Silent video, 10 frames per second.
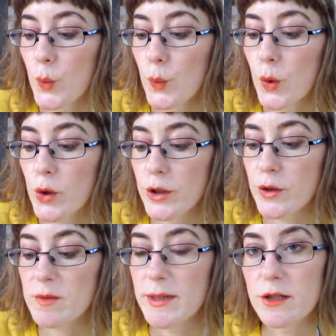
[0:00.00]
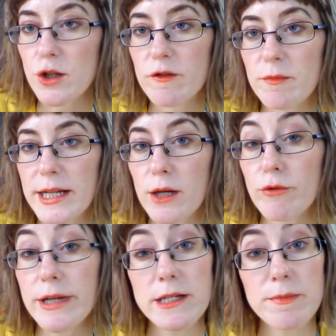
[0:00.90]
what you spend a lot of money on
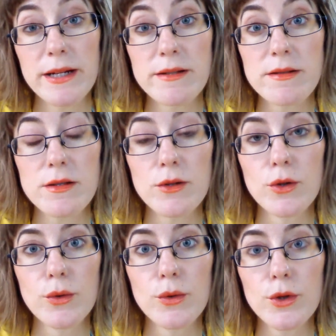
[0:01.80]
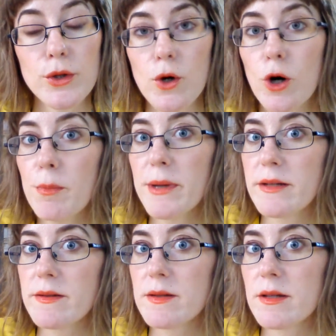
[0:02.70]
really depends on your
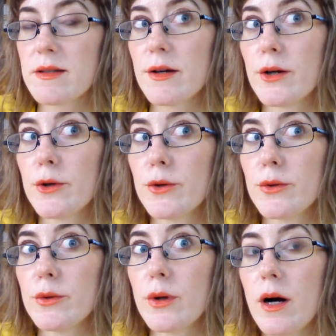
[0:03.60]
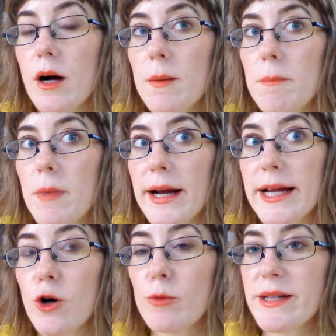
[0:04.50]
hobbies. So my
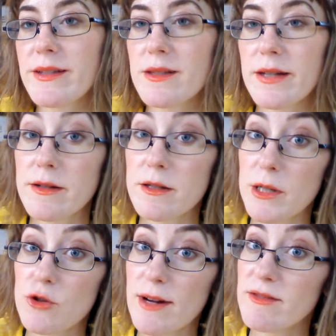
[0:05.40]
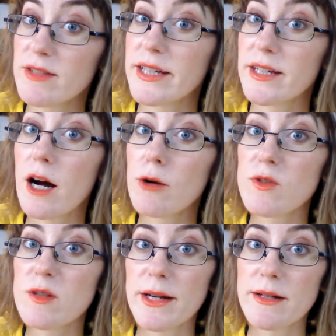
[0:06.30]
hobbies tend to be traveling. I will
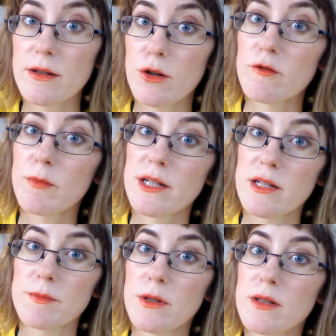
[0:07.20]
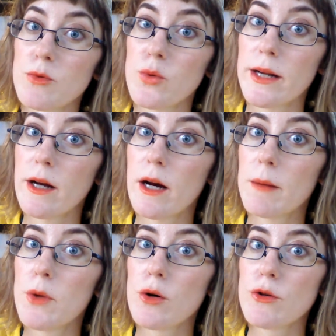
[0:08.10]
spend a lot of my disposable
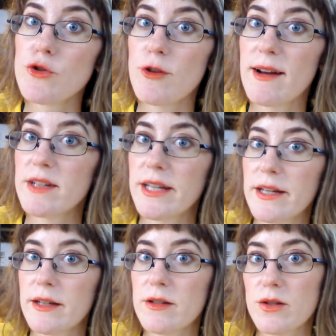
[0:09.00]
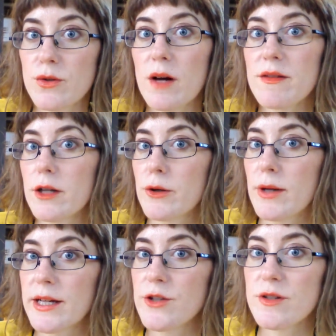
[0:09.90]
income on traveling to other
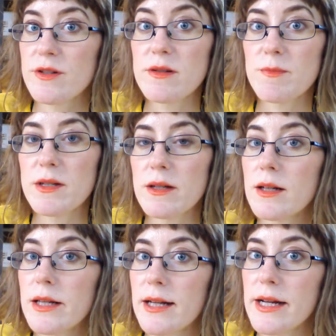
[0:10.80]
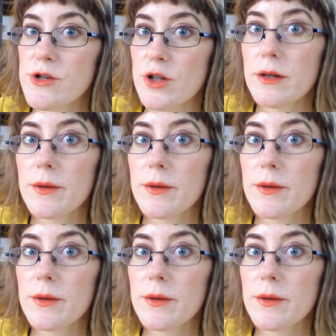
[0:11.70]
locations, particularly in Asia.